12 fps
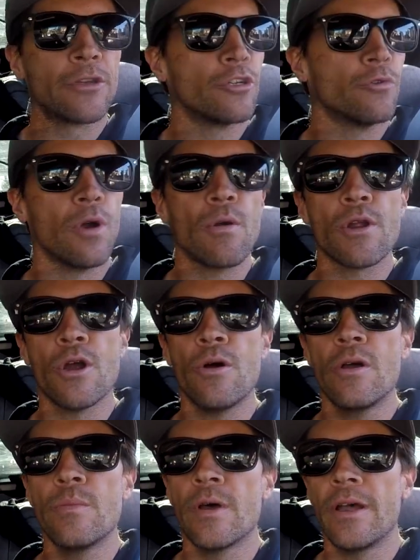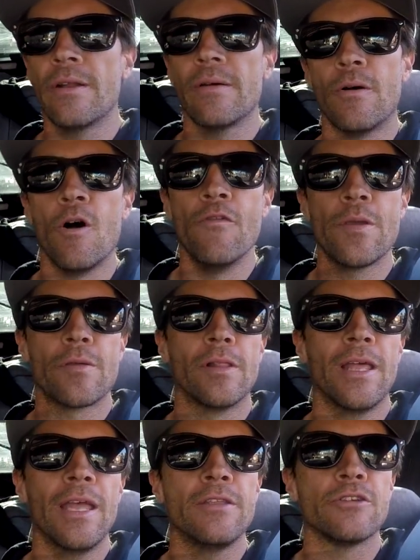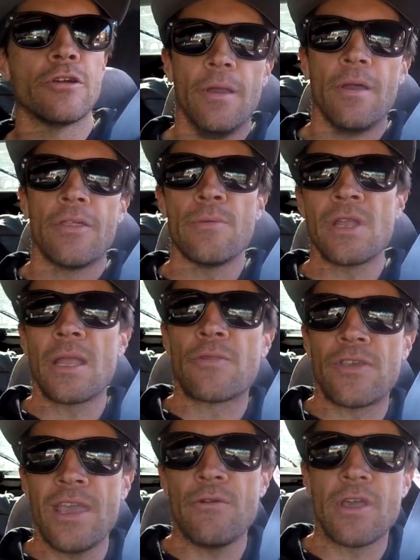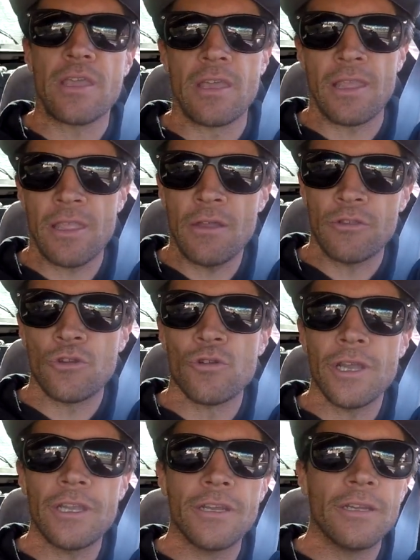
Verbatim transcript: sure where we're going, but hopefully the ledge or something I can skate without getting kicked out too quick.